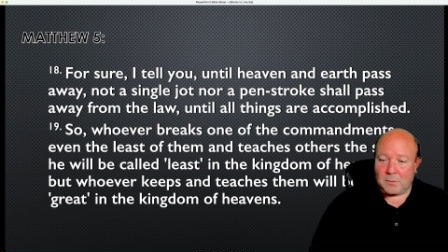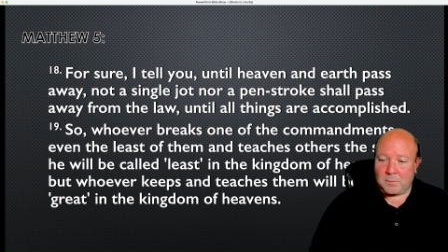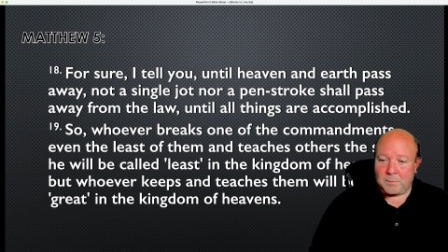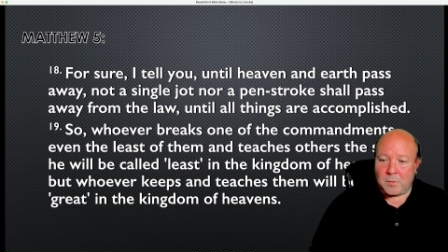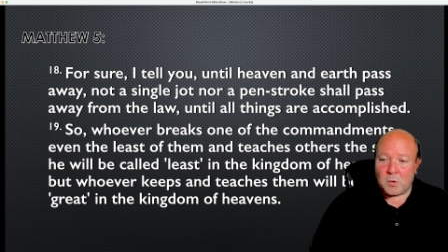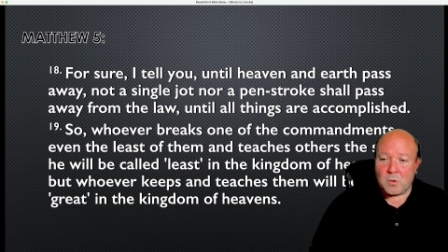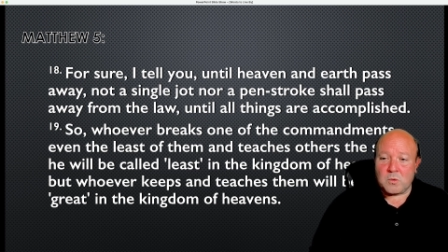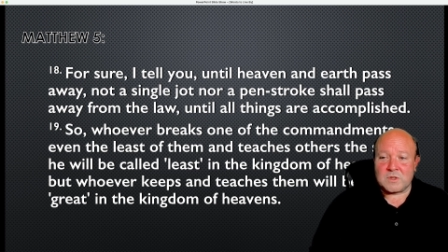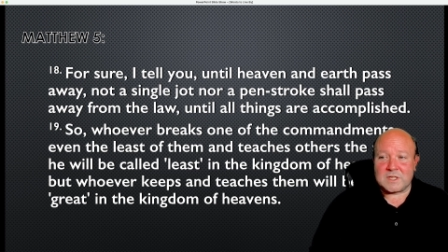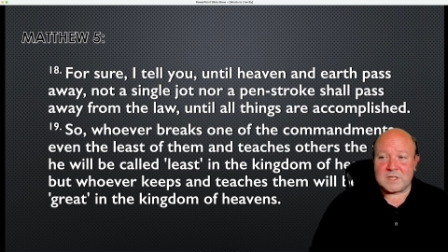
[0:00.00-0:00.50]

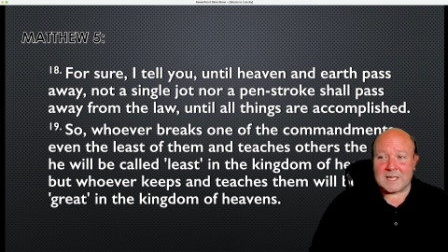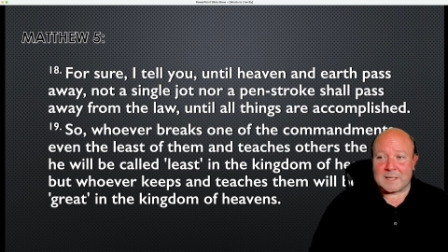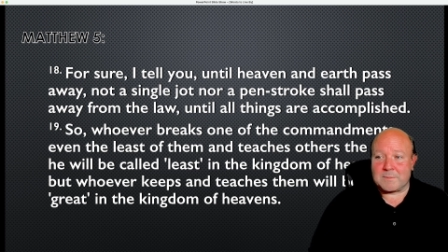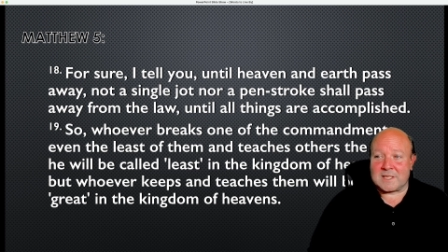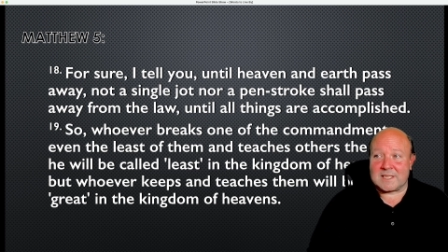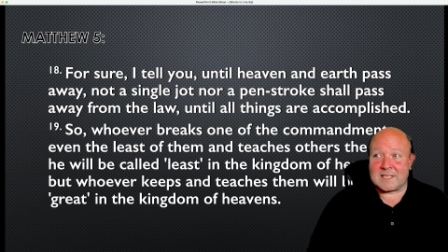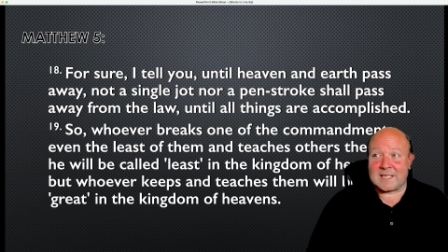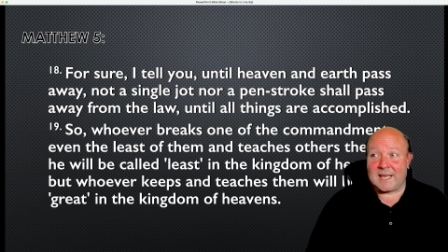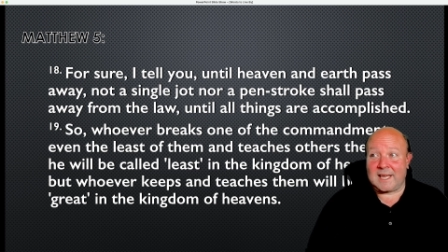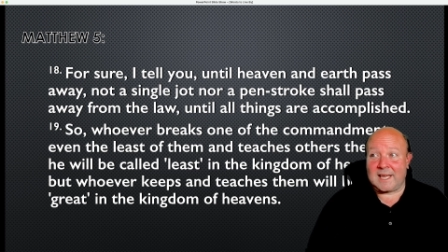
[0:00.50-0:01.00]
Paul seems
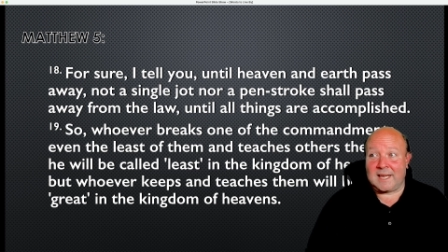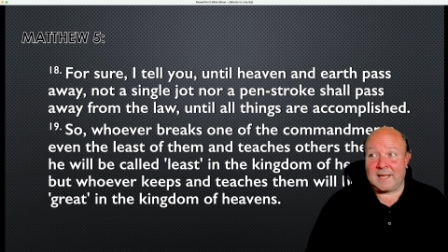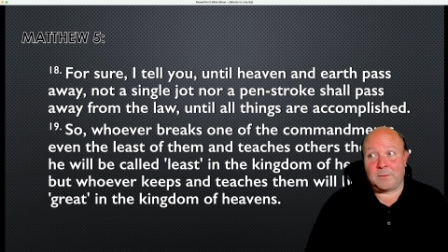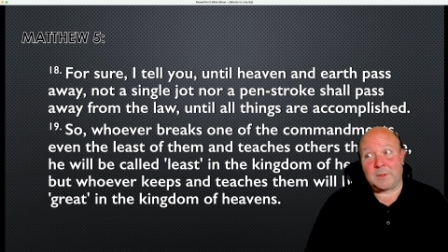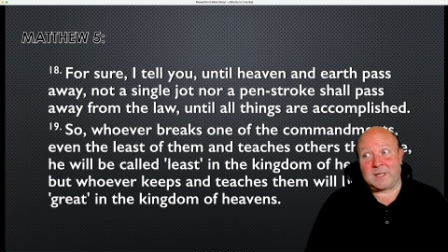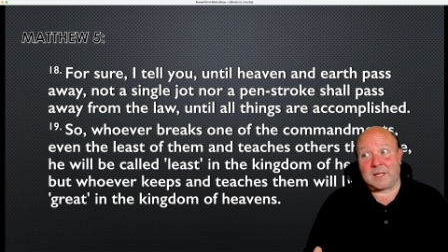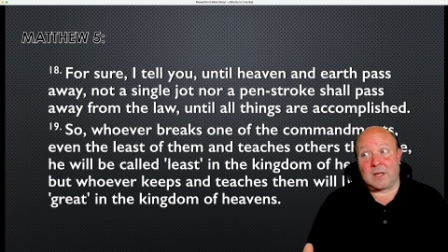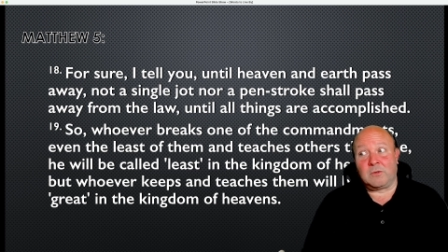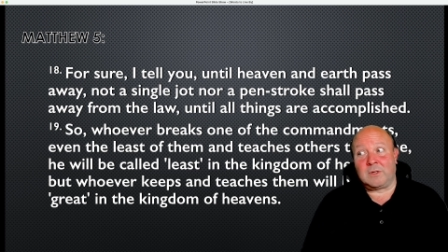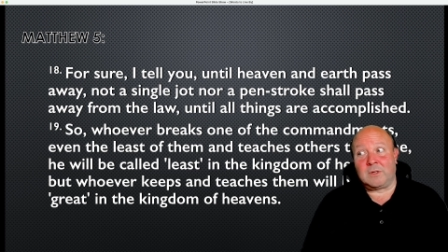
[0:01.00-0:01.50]
to say
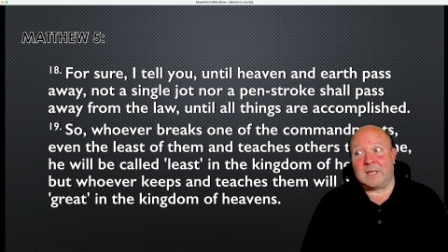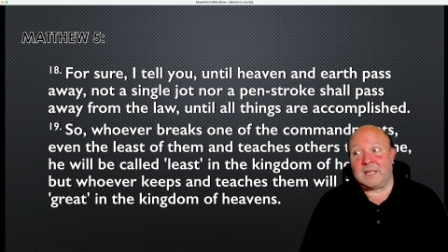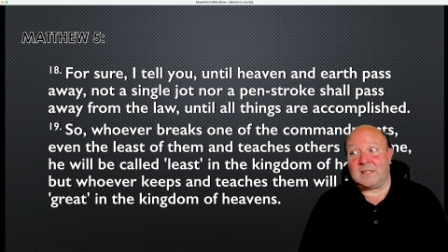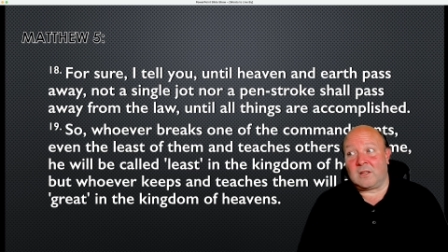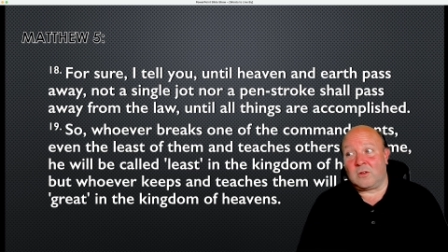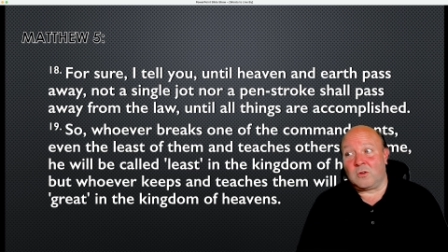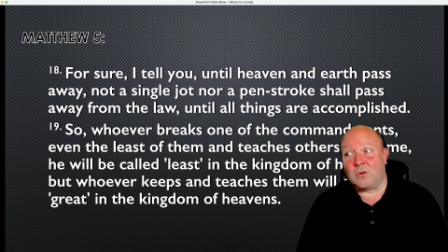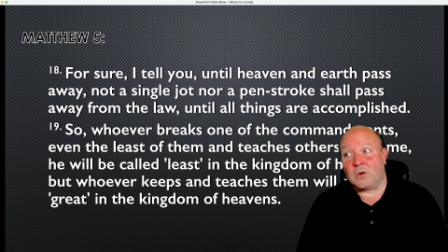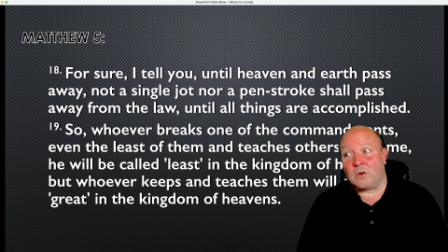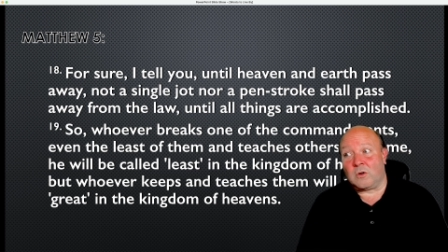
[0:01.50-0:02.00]
we don't need
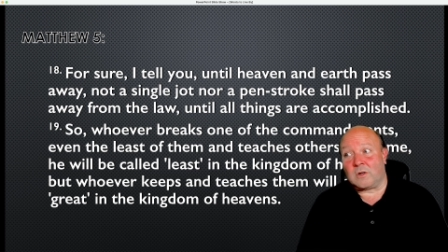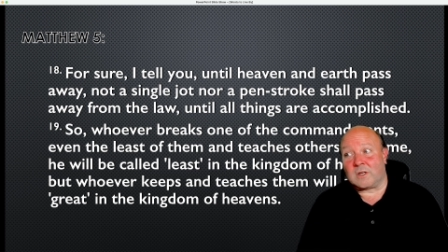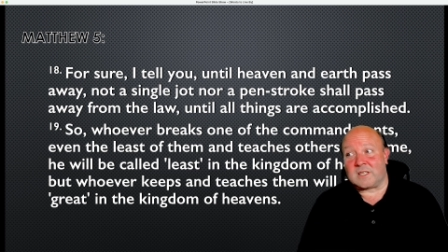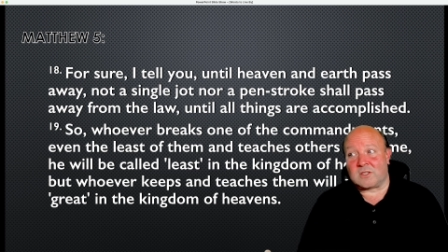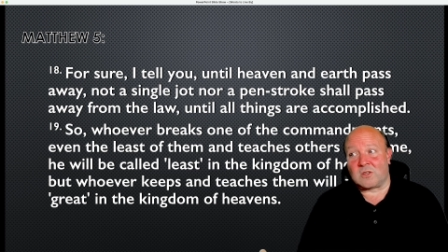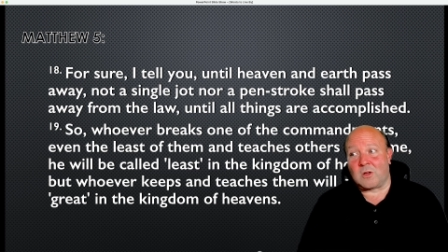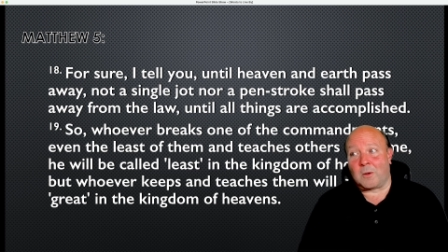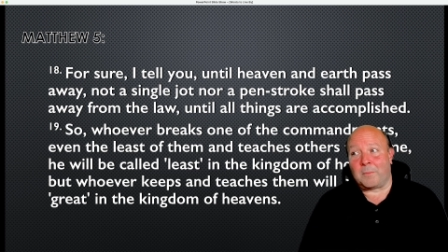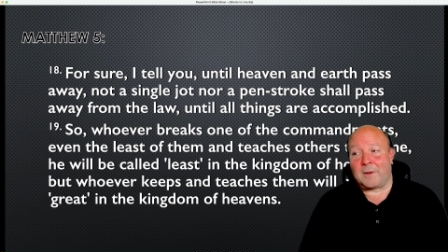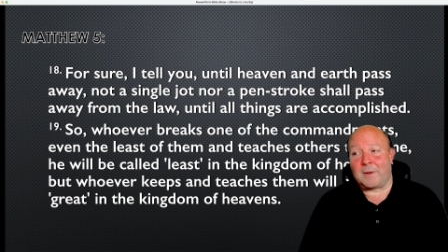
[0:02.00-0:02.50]
the law.
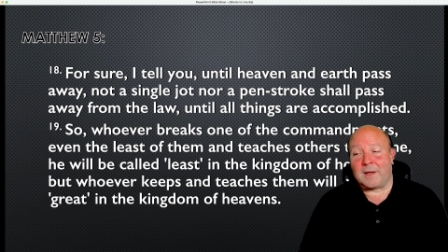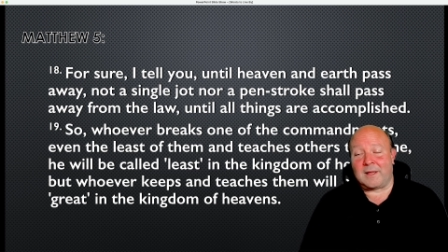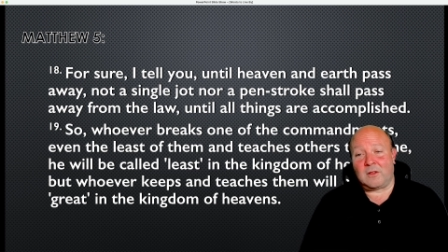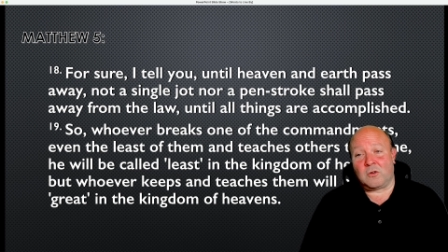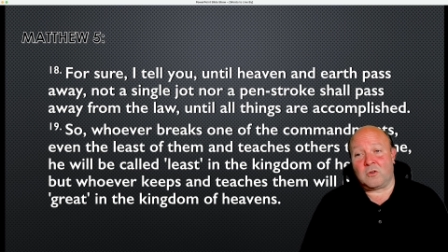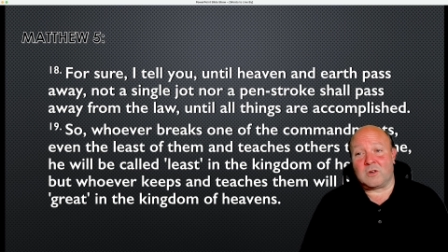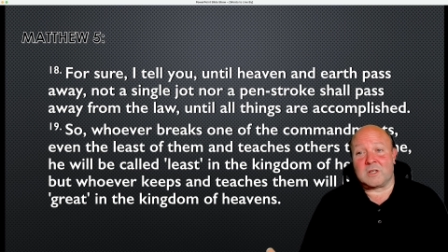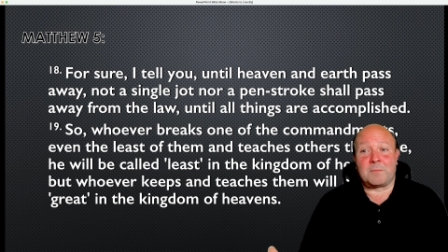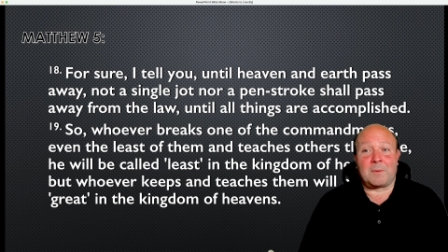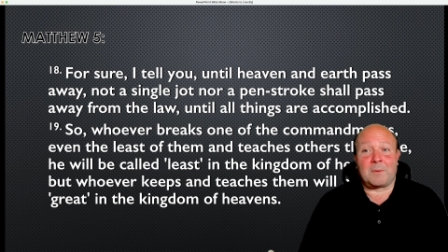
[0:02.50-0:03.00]
It's not by
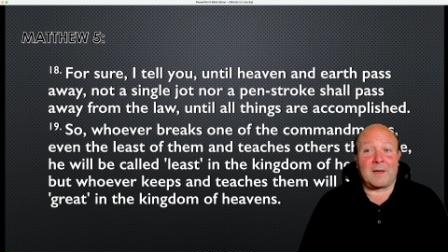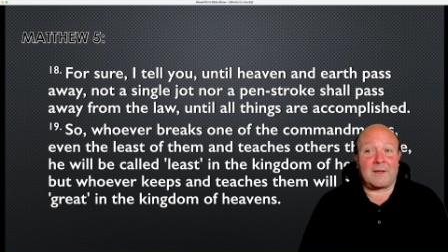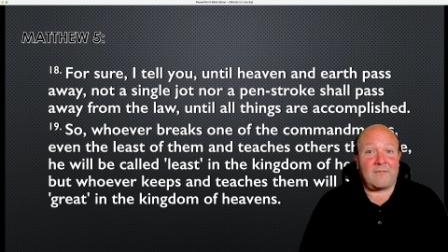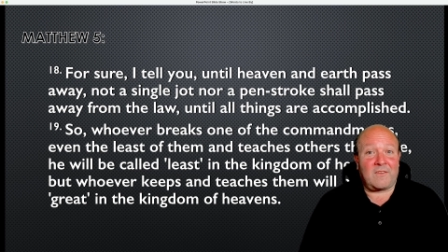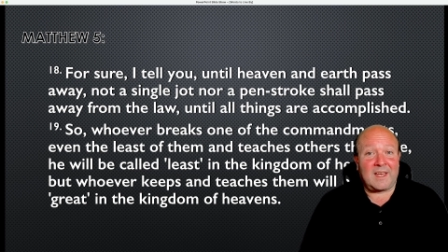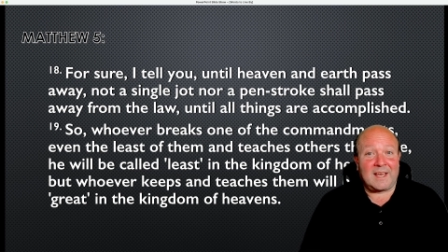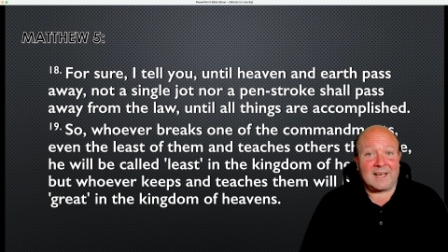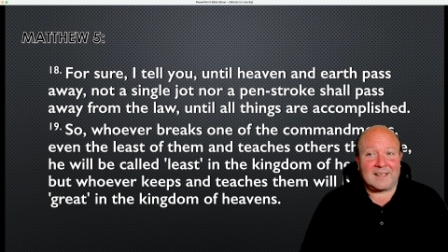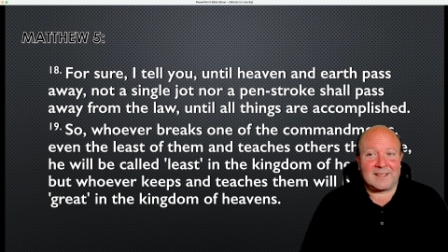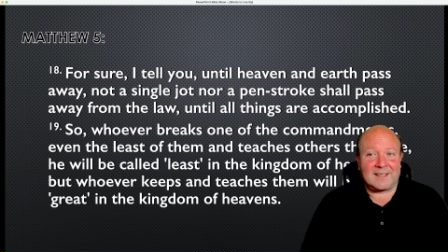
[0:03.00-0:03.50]
law, it's by
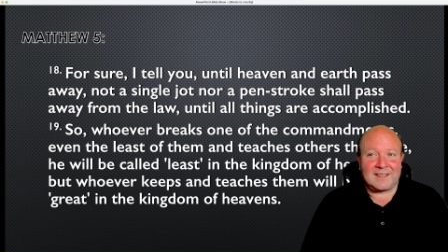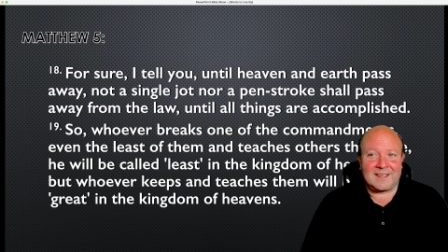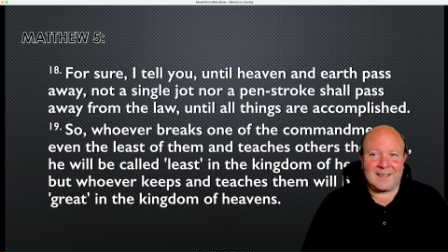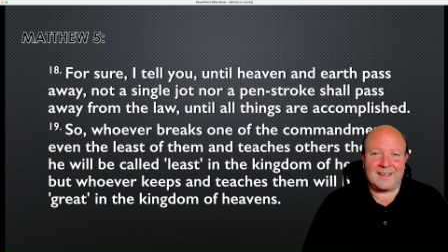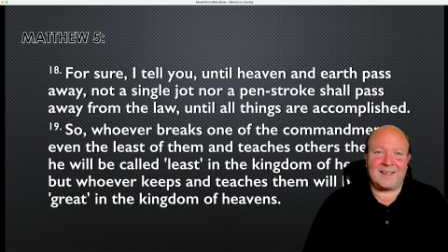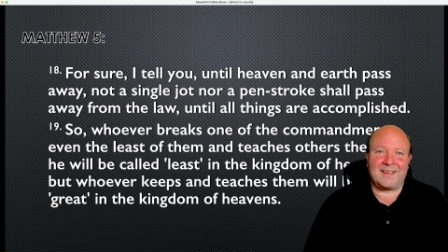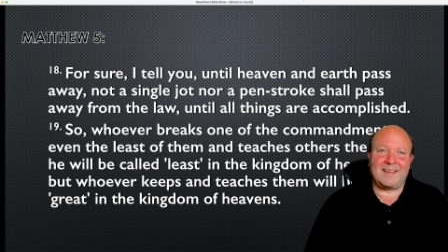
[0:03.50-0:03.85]
faith.